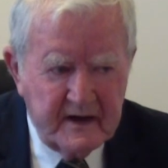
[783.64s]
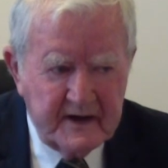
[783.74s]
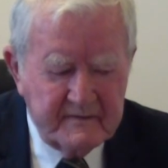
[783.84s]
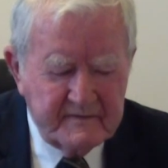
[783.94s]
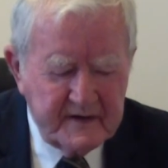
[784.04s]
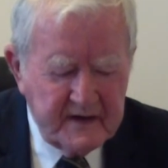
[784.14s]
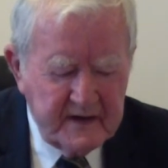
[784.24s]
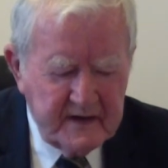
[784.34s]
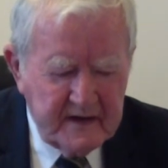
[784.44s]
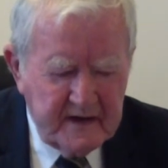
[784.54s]
life.
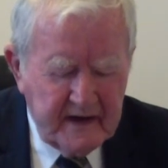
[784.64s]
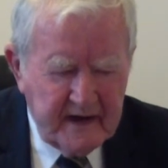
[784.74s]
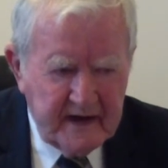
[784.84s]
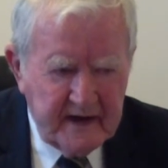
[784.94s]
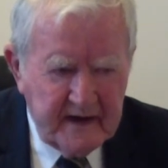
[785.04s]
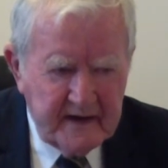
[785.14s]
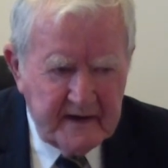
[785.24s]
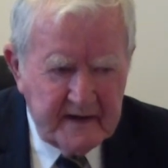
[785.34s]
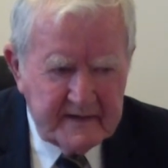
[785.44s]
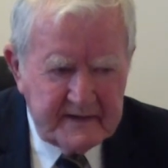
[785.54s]

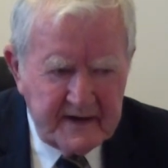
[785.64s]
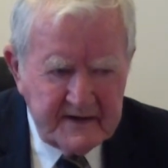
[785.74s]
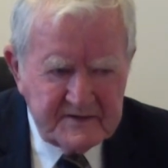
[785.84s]
That